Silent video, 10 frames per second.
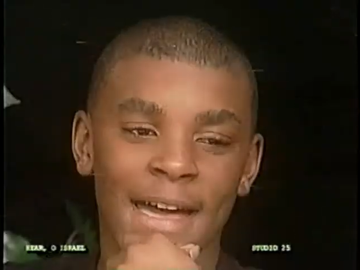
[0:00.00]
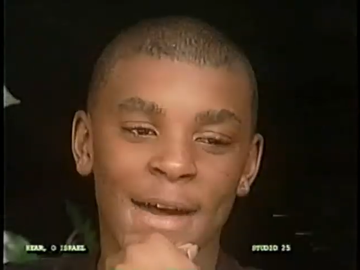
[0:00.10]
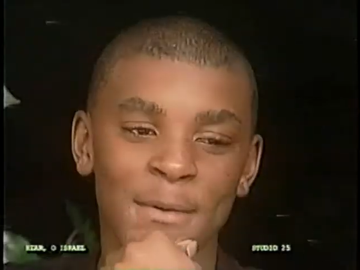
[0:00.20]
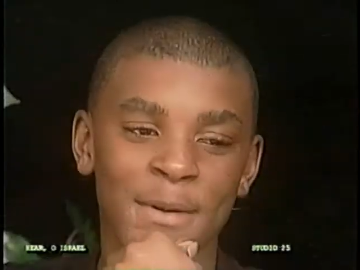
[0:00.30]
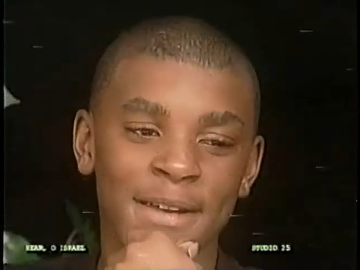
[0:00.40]
I
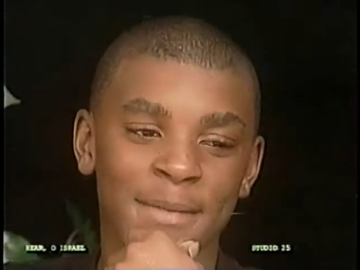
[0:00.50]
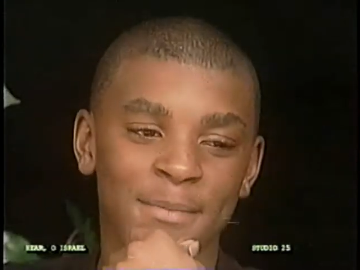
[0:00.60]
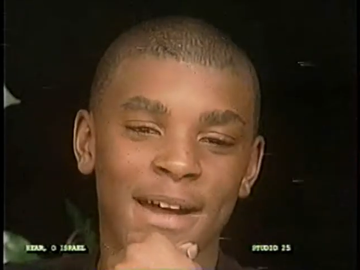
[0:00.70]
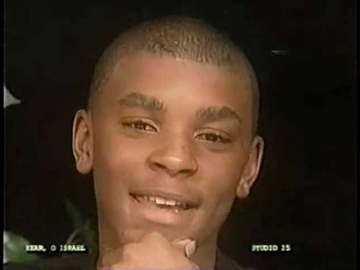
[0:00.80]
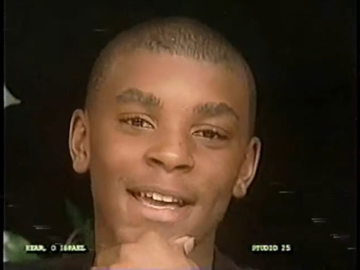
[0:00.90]
wouldn't
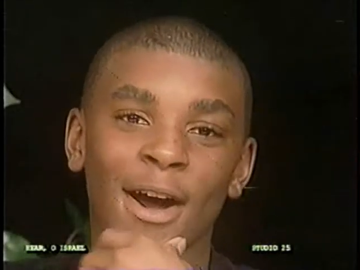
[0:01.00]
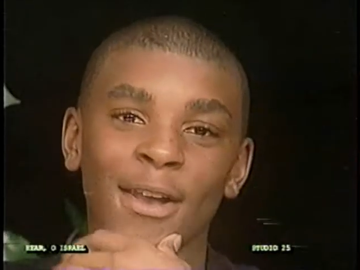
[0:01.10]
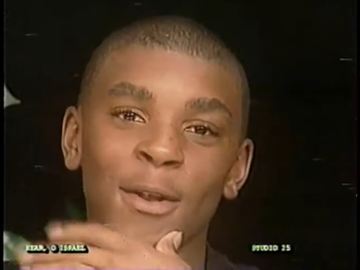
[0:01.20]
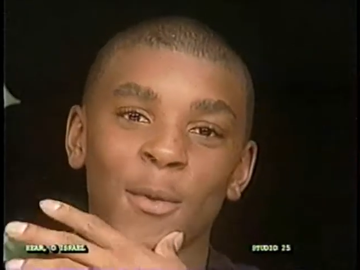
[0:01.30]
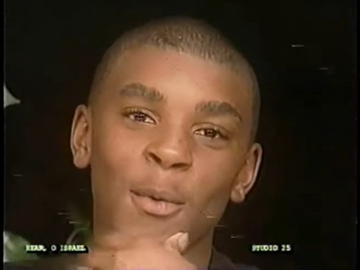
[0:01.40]
probably call
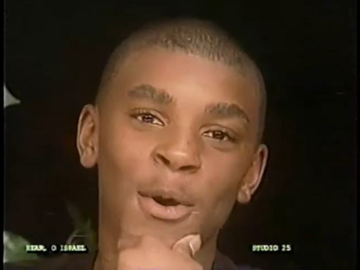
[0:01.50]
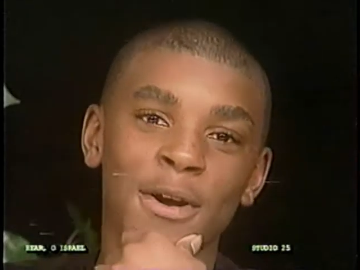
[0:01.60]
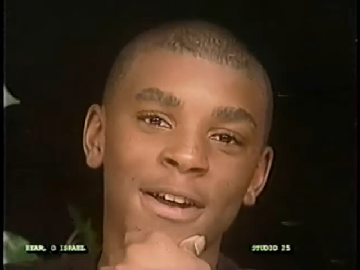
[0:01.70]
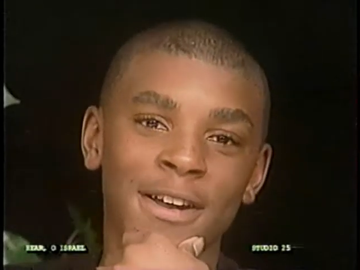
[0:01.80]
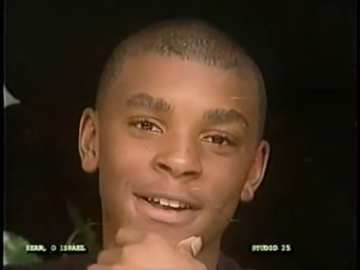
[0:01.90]
it a
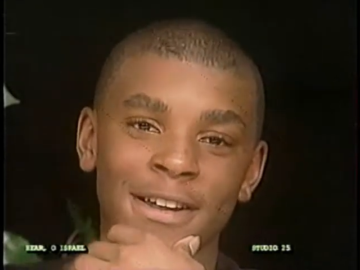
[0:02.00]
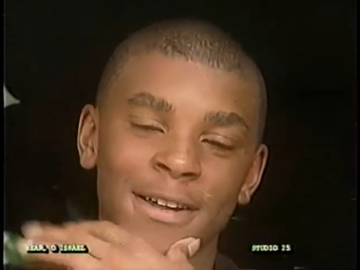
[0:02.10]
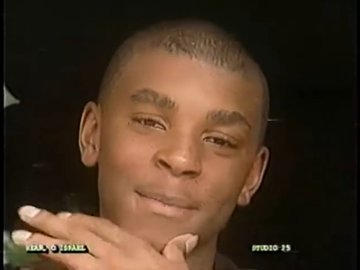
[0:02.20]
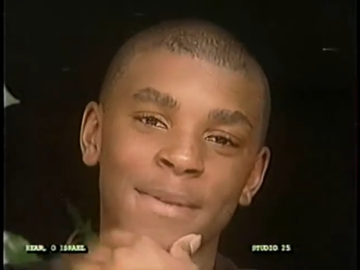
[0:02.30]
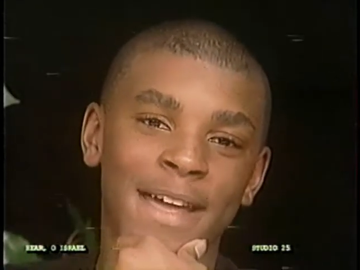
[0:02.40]
war,
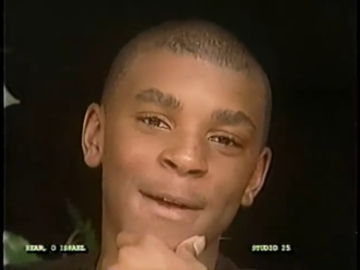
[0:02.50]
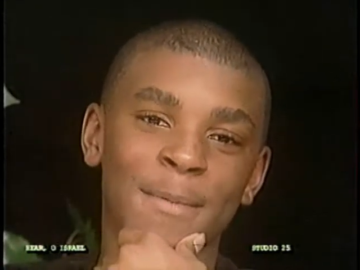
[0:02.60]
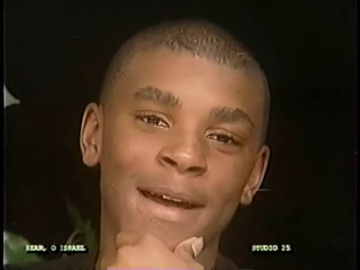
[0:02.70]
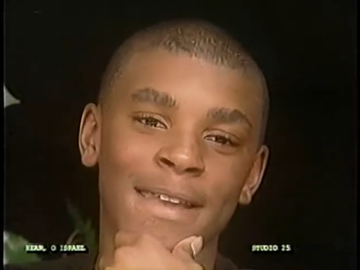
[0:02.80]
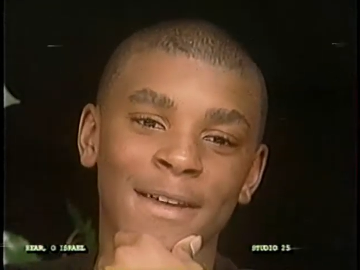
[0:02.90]
but I would
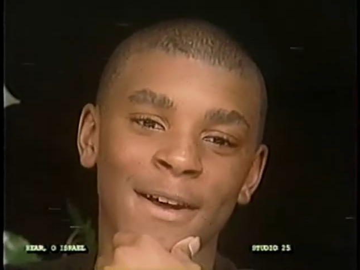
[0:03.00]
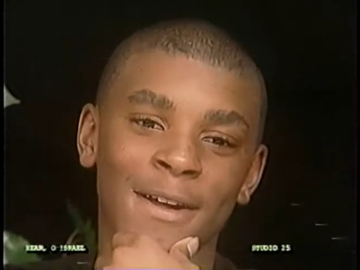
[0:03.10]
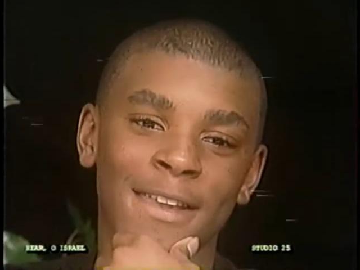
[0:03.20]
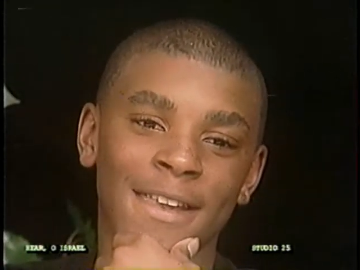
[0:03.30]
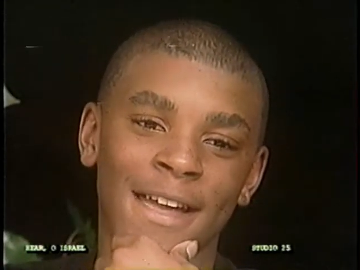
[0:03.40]
probably
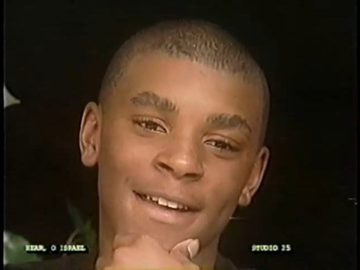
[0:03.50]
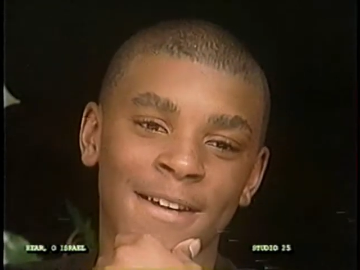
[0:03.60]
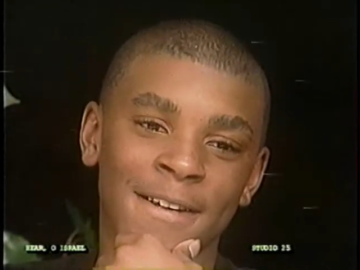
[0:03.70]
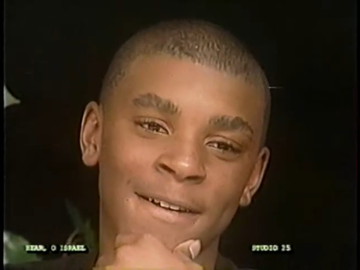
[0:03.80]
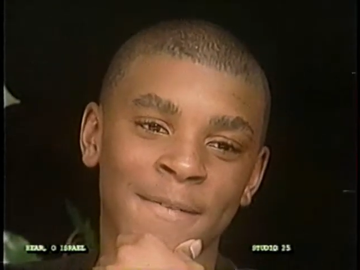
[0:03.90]
call it like
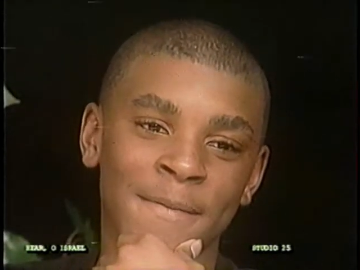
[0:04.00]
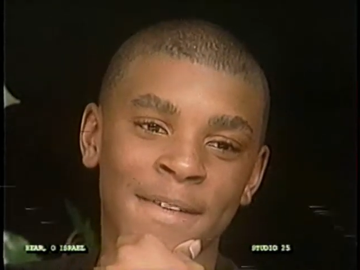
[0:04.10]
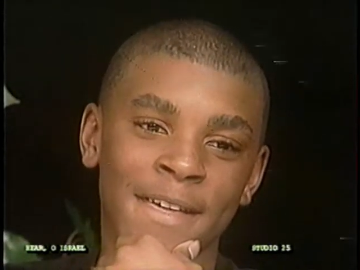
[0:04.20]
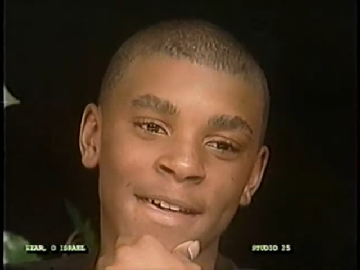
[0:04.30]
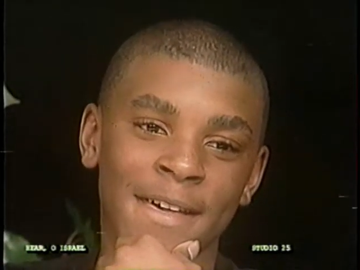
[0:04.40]
a
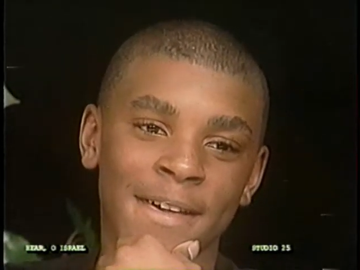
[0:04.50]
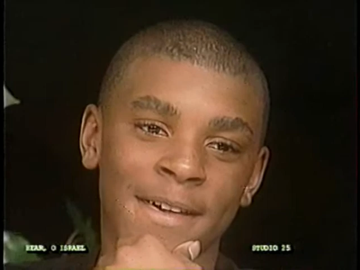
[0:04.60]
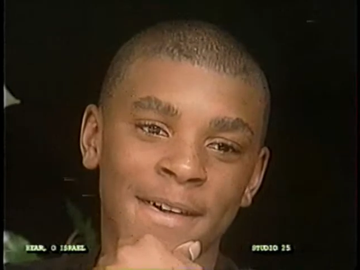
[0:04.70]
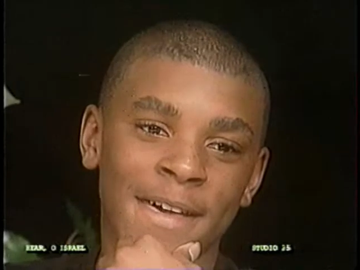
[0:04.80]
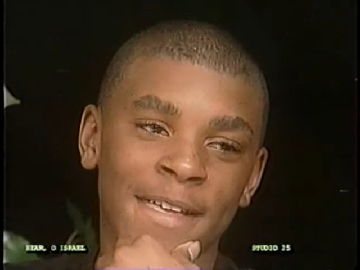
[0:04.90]

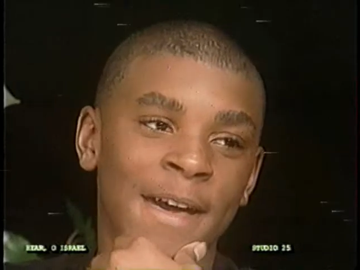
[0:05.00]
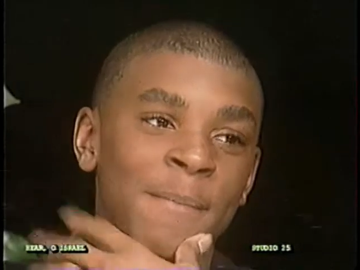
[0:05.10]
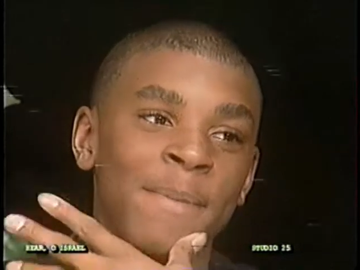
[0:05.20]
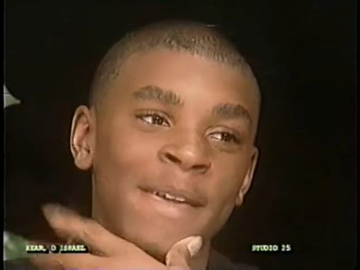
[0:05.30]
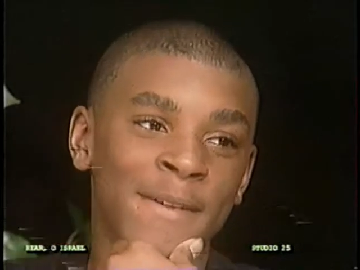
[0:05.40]
a
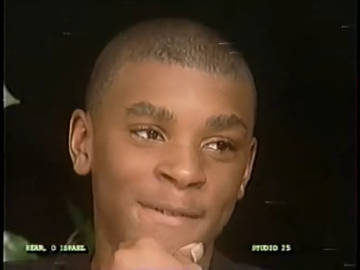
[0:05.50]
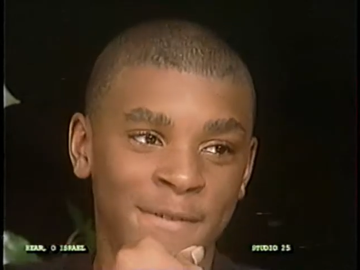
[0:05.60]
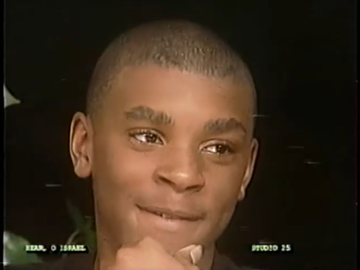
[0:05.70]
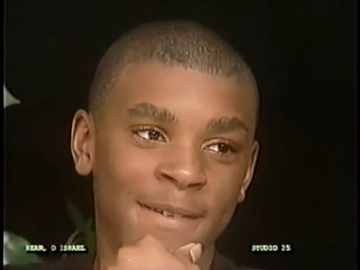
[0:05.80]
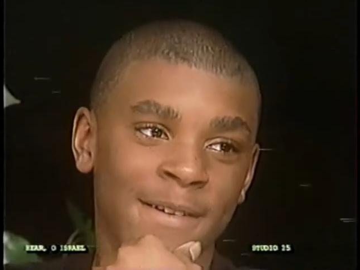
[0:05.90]
beef
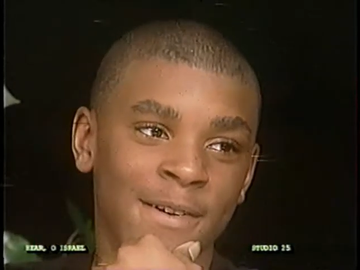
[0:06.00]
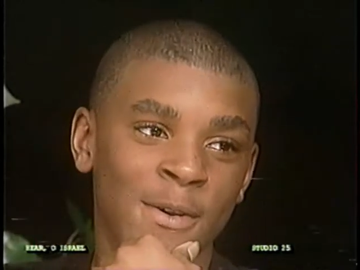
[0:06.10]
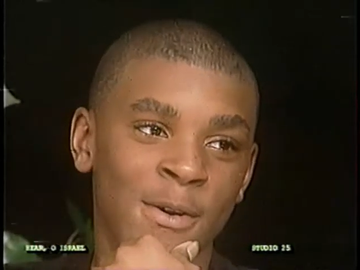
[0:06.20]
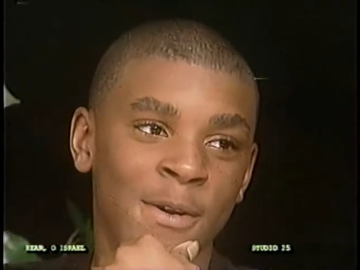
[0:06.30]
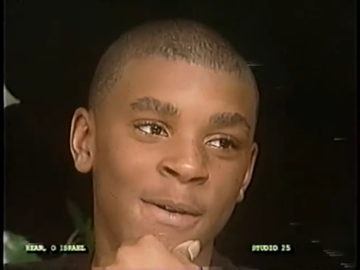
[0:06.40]

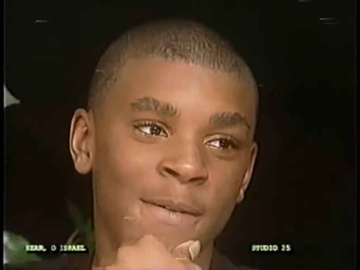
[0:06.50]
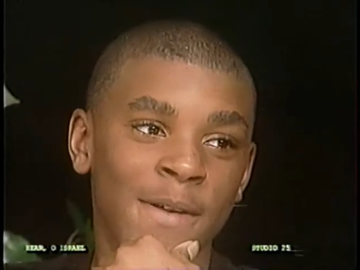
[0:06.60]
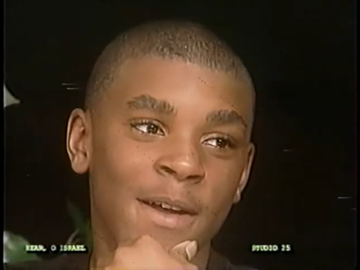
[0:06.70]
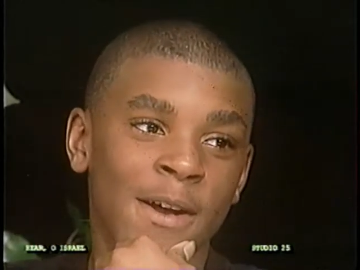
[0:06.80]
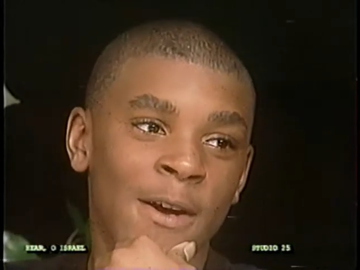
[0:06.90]
or beef, okay.